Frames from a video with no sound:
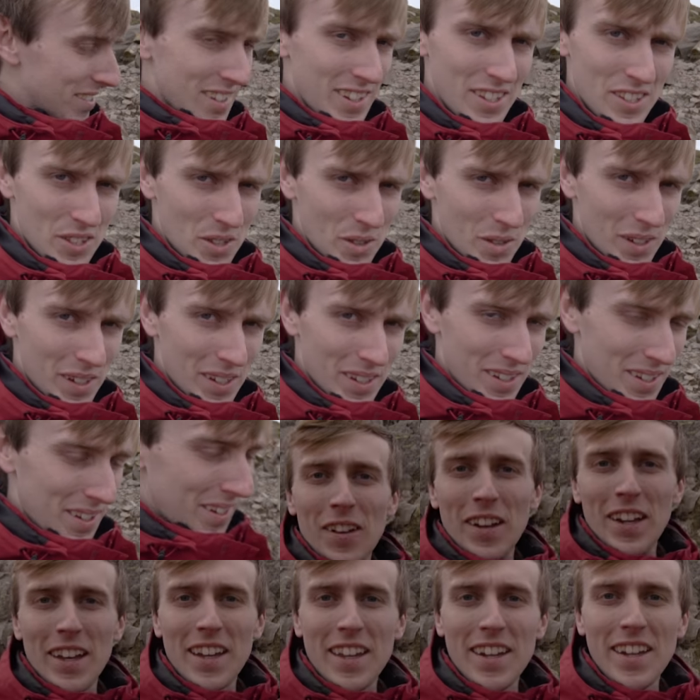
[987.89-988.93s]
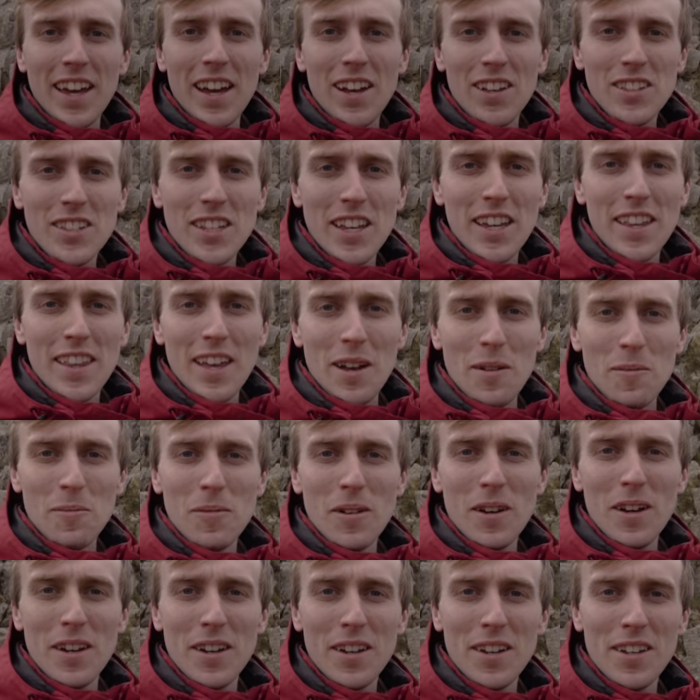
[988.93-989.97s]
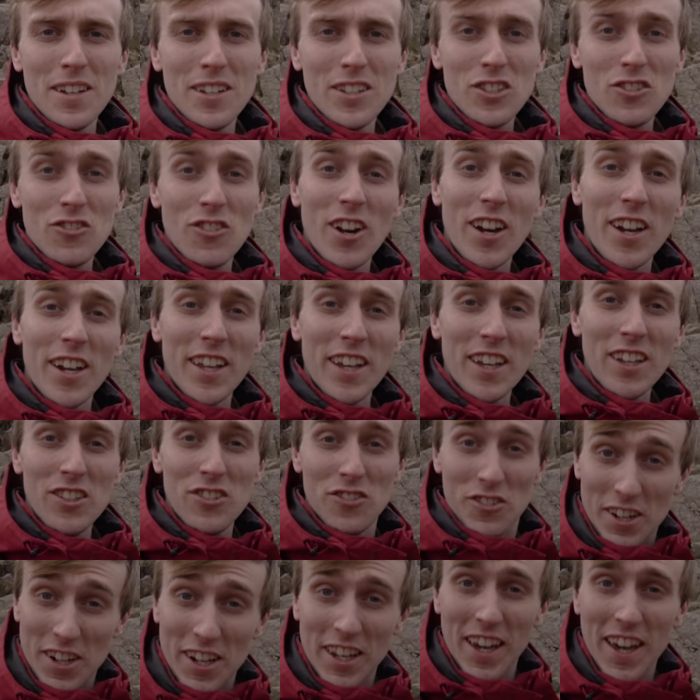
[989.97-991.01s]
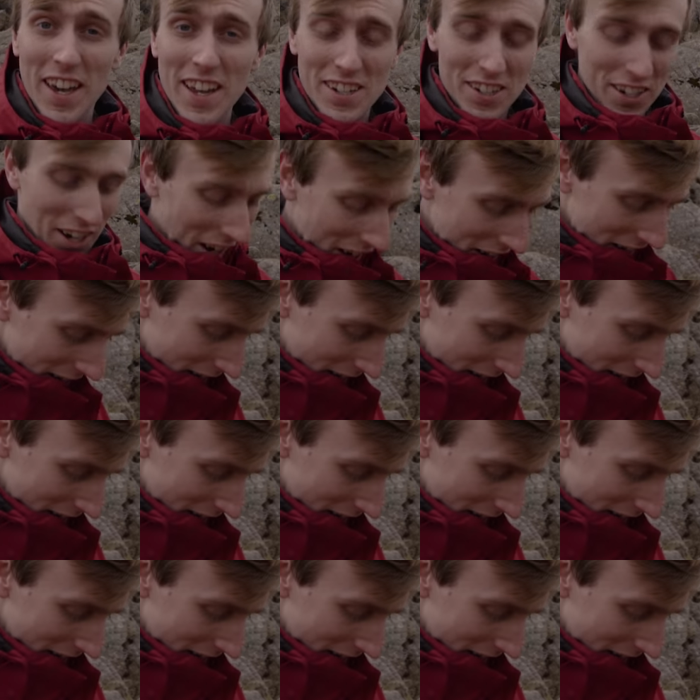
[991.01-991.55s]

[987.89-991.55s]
Let's do it. Well, I can now say that I'm striding edge.